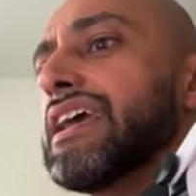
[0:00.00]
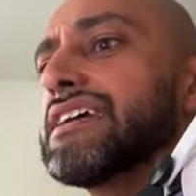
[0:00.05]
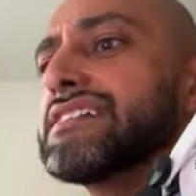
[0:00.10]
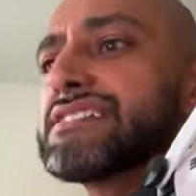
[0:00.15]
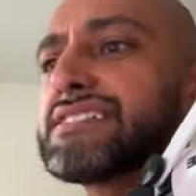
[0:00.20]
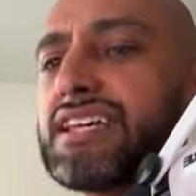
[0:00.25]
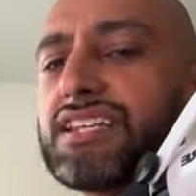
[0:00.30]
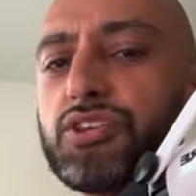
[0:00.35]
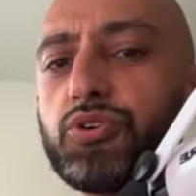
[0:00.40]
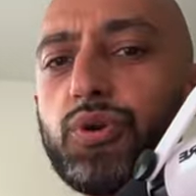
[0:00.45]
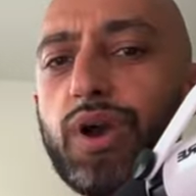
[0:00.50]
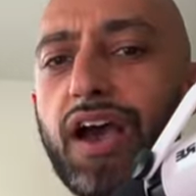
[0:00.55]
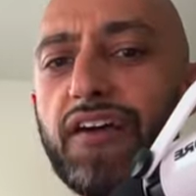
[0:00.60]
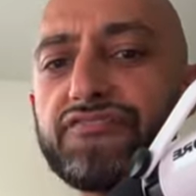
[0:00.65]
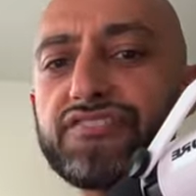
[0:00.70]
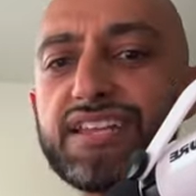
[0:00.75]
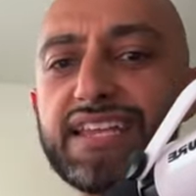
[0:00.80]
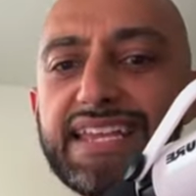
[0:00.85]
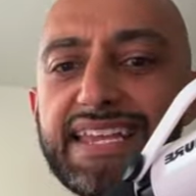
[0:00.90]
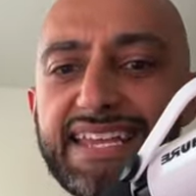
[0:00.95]
is that you
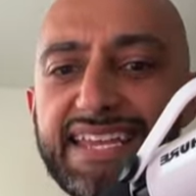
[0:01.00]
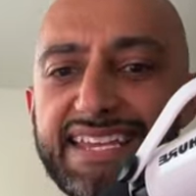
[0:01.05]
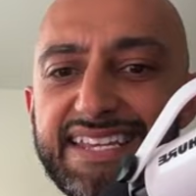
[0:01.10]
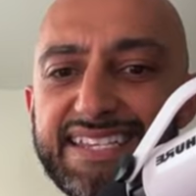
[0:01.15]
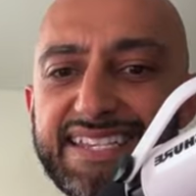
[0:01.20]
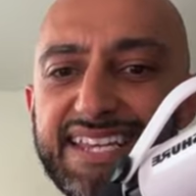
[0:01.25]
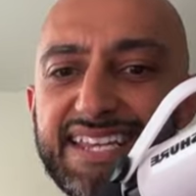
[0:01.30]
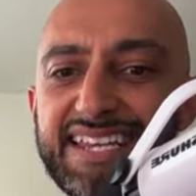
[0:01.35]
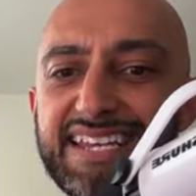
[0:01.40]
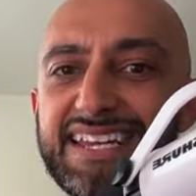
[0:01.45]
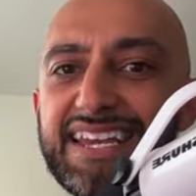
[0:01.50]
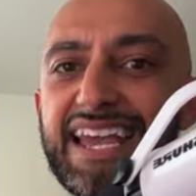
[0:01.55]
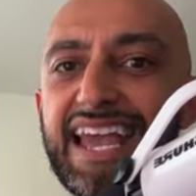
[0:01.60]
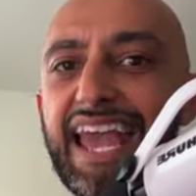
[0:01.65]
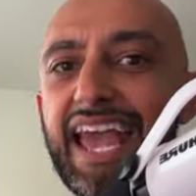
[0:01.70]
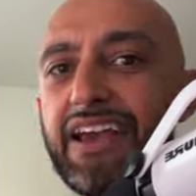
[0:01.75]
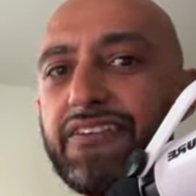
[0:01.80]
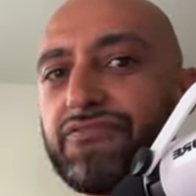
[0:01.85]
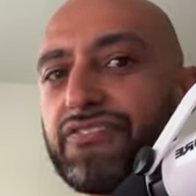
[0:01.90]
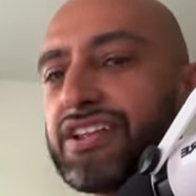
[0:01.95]
have to eat
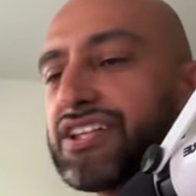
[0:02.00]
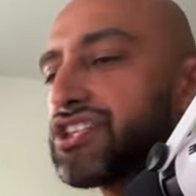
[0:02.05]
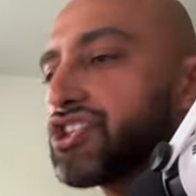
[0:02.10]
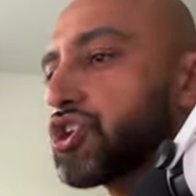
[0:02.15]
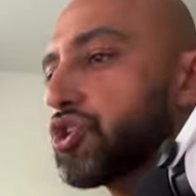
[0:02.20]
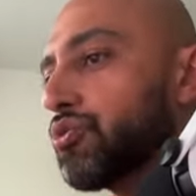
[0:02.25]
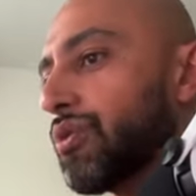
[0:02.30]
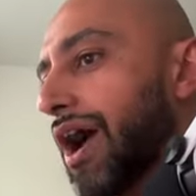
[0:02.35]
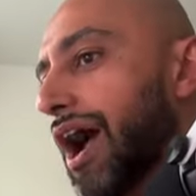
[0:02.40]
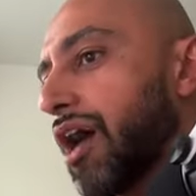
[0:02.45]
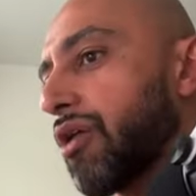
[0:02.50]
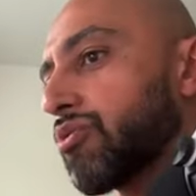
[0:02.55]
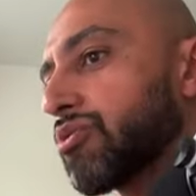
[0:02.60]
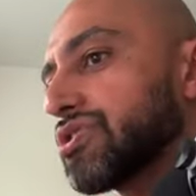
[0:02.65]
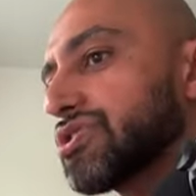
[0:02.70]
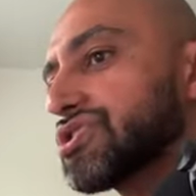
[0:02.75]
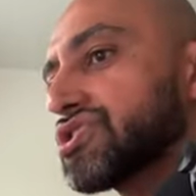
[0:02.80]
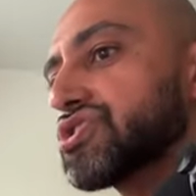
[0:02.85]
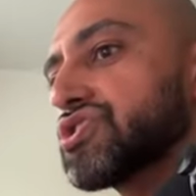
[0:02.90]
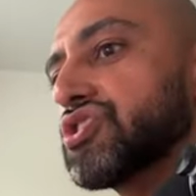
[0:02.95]
every 2
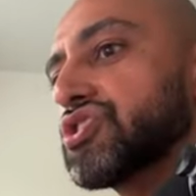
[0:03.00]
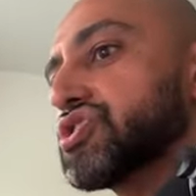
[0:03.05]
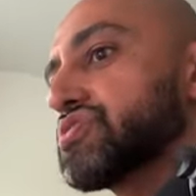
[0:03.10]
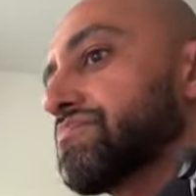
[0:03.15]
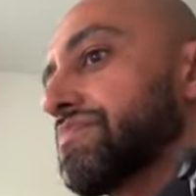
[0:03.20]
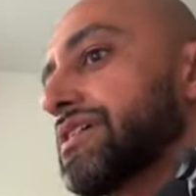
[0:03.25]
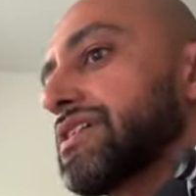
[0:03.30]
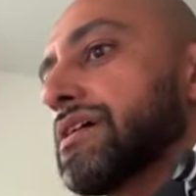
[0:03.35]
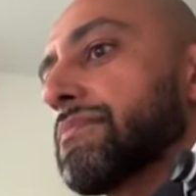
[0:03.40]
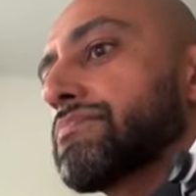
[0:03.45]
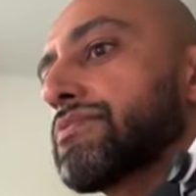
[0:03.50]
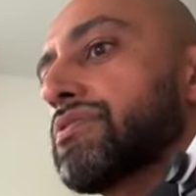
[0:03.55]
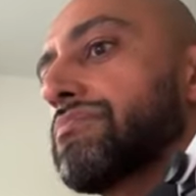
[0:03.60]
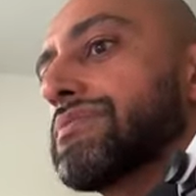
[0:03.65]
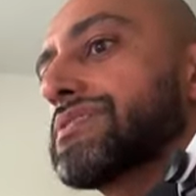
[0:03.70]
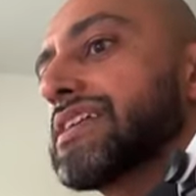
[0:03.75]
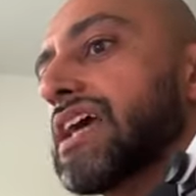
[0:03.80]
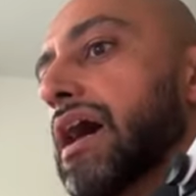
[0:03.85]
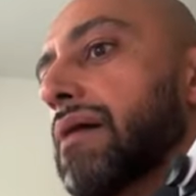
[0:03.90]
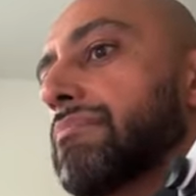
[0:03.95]
hours to speed up your
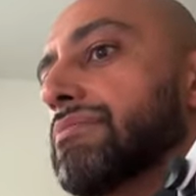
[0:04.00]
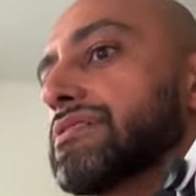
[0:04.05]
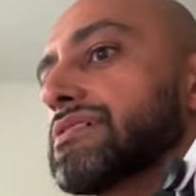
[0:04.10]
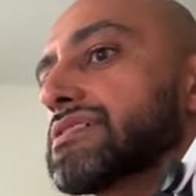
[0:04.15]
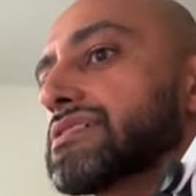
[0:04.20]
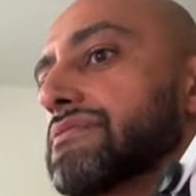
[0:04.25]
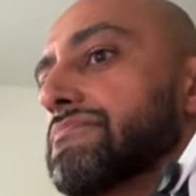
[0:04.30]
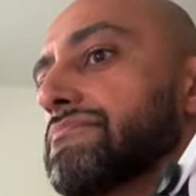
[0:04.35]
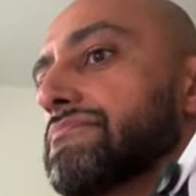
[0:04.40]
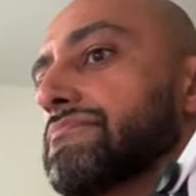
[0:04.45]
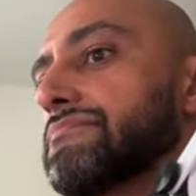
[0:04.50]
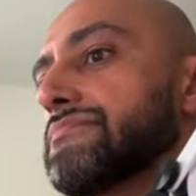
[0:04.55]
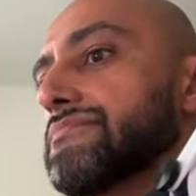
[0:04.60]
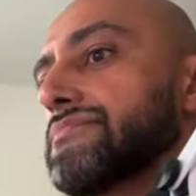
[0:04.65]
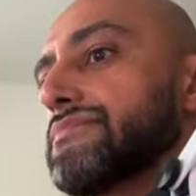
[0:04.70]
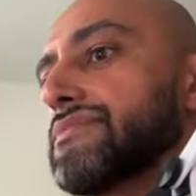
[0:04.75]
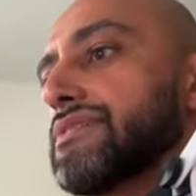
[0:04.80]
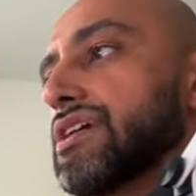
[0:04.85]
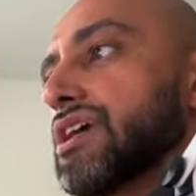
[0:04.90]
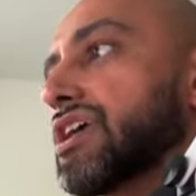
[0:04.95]
metabolism.
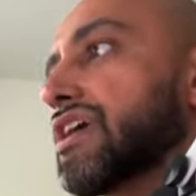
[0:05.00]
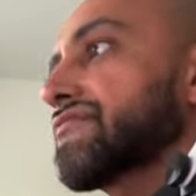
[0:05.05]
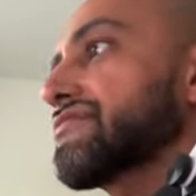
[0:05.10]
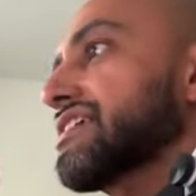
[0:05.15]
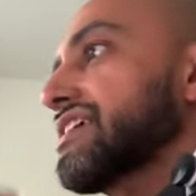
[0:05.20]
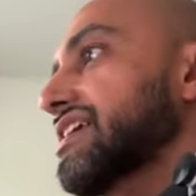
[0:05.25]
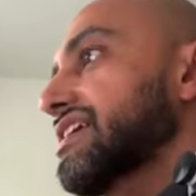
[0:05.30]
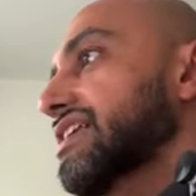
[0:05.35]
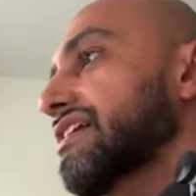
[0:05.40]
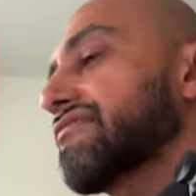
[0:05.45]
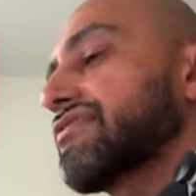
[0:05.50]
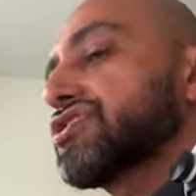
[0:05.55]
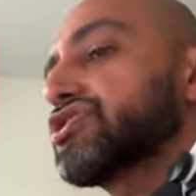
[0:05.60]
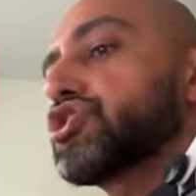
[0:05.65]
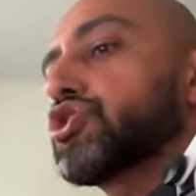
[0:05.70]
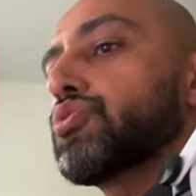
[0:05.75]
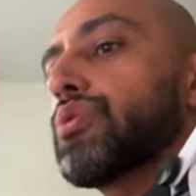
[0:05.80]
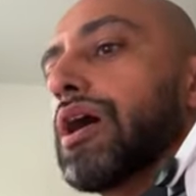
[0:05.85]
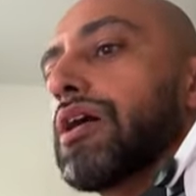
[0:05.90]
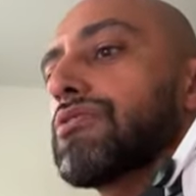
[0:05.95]
You have to eat every
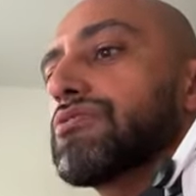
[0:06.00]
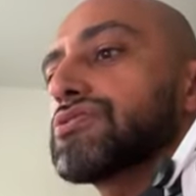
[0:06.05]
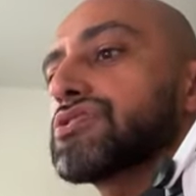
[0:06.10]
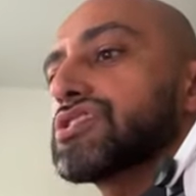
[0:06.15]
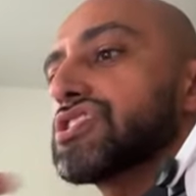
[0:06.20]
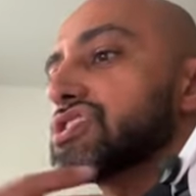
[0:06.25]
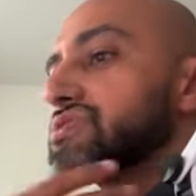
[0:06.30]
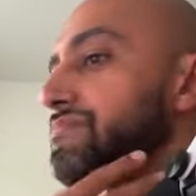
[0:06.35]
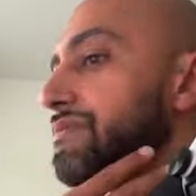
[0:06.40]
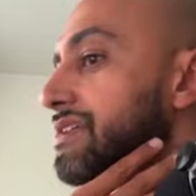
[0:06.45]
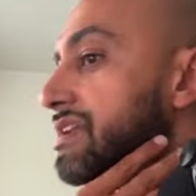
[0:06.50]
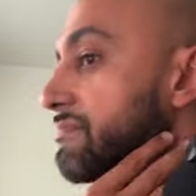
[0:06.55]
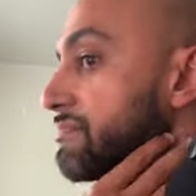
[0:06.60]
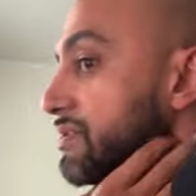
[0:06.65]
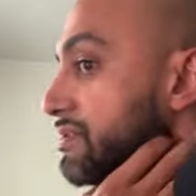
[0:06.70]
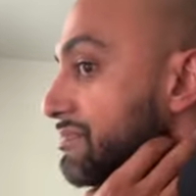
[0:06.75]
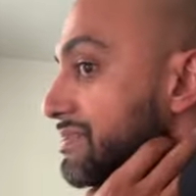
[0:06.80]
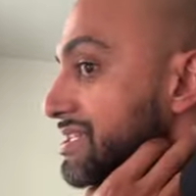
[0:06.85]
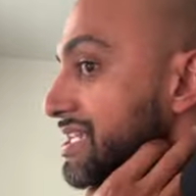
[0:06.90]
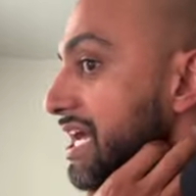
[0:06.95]
2 hours to speed up
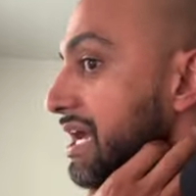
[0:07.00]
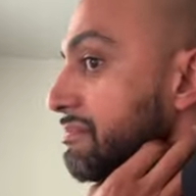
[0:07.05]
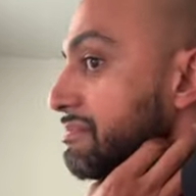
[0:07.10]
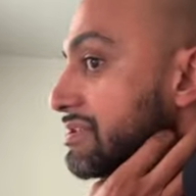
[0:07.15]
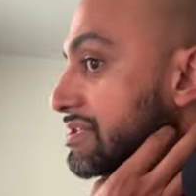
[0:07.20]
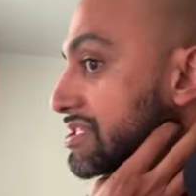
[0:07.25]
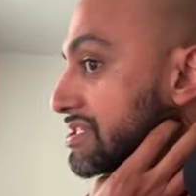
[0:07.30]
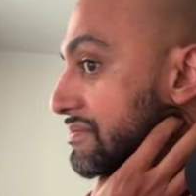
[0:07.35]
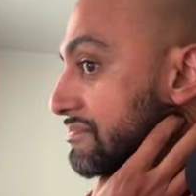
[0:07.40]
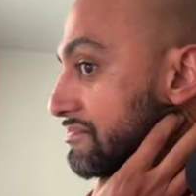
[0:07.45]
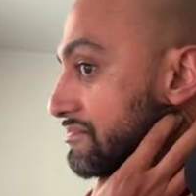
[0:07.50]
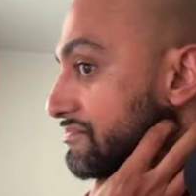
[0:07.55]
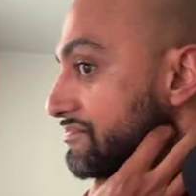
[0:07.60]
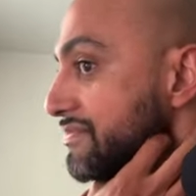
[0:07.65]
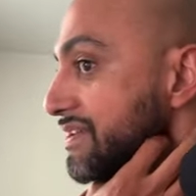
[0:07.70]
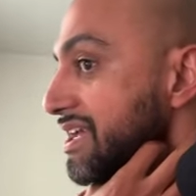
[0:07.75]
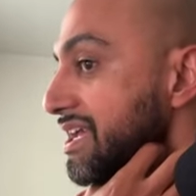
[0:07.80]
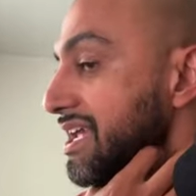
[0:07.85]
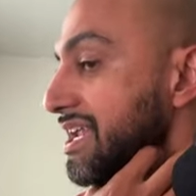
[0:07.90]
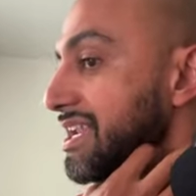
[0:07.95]
your metabolism.
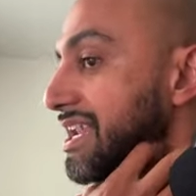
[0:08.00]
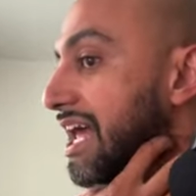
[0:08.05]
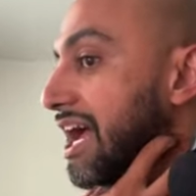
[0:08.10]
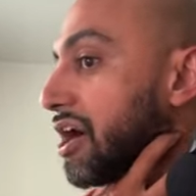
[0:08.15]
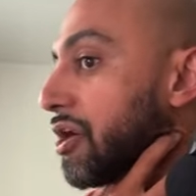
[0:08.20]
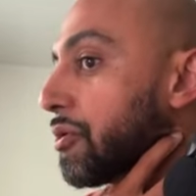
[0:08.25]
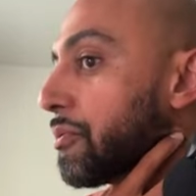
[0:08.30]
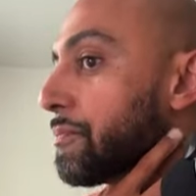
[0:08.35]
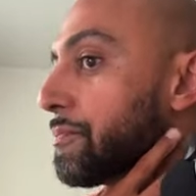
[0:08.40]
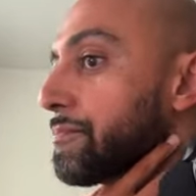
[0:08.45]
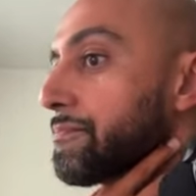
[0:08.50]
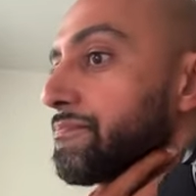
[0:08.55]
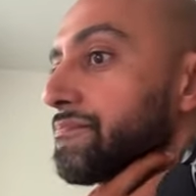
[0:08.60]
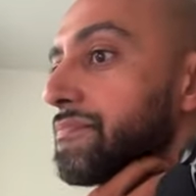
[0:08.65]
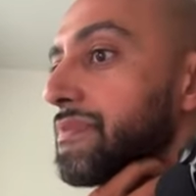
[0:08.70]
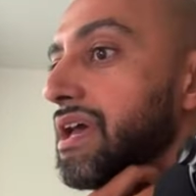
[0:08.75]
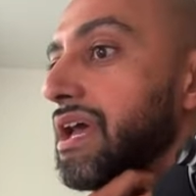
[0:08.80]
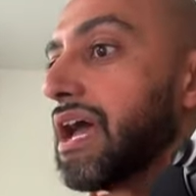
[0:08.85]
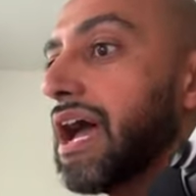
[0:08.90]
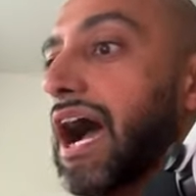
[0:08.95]
Now,
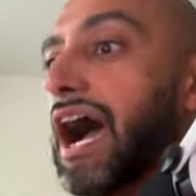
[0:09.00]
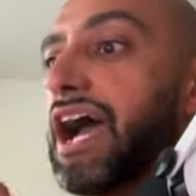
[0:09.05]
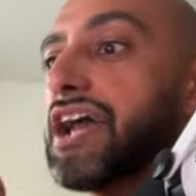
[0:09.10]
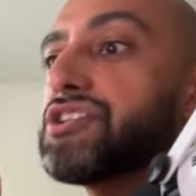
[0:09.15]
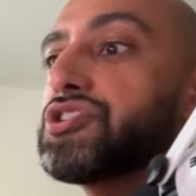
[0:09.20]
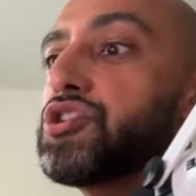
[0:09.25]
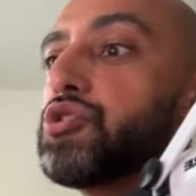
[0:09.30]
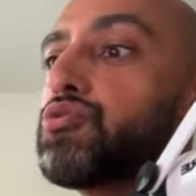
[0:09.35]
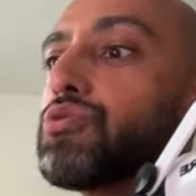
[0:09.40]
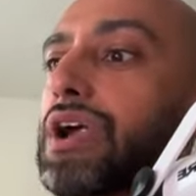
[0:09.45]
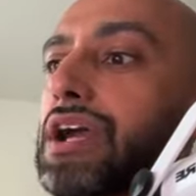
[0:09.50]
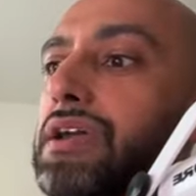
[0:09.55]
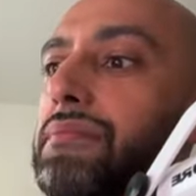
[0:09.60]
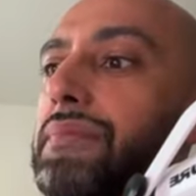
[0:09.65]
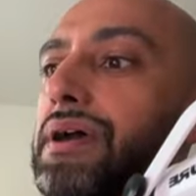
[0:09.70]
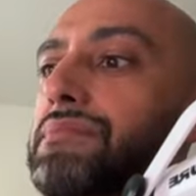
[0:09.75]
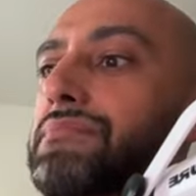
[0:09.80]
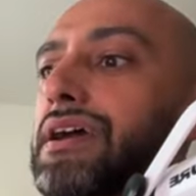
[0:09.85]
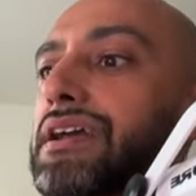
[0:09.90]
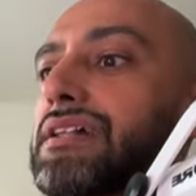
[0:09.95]
I do
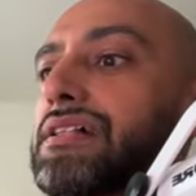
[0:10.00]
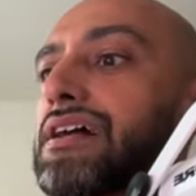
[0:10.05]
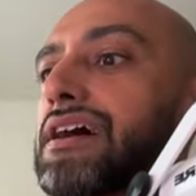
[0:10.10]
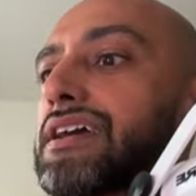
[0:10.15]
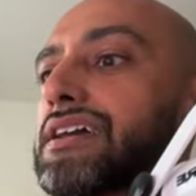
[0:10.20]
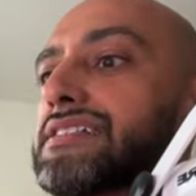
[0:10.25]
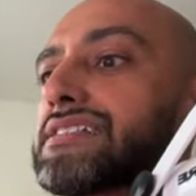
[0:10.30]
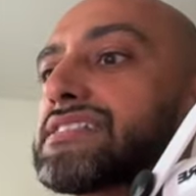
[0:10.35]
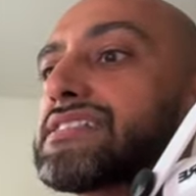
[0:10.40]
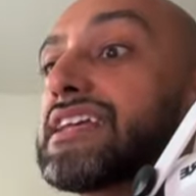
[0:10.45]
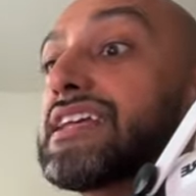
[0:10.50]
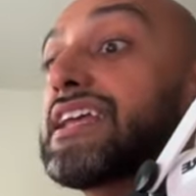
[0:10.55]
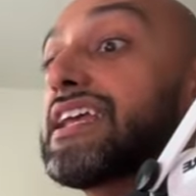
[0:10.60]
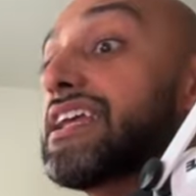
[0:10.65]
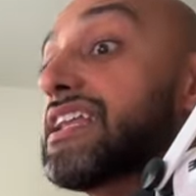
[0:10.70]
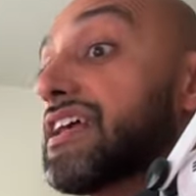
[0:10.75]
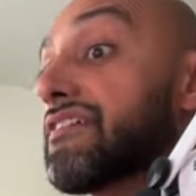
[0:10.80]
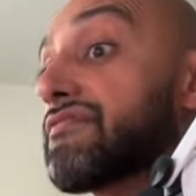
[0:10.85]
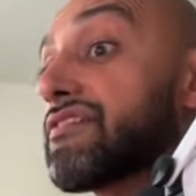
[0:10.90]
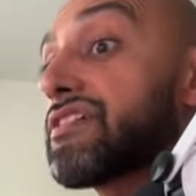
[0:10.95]
recommend my clients to
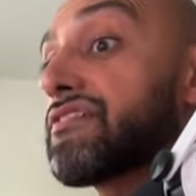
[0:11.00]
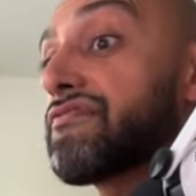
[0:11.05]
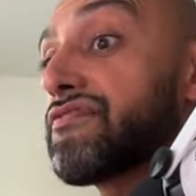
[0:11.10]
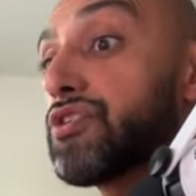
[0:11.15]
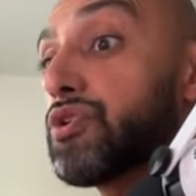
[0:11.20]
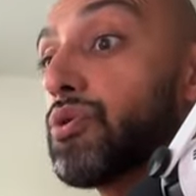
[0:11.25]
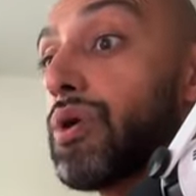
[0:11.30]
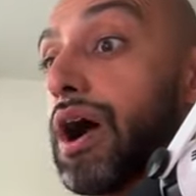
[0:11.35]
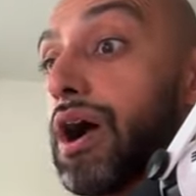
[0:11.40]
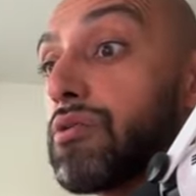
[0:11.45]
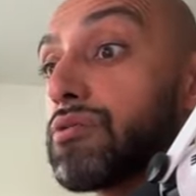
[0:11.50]
eat every few